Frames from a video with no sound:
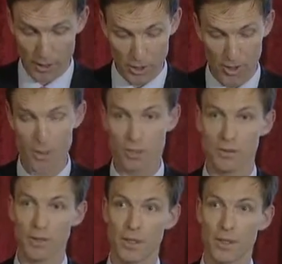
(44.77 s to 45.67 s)

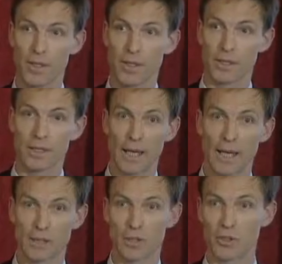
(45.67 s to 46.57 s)
education is the
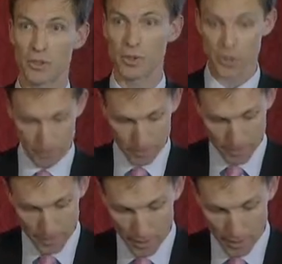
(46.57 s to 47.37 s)
tax contribution,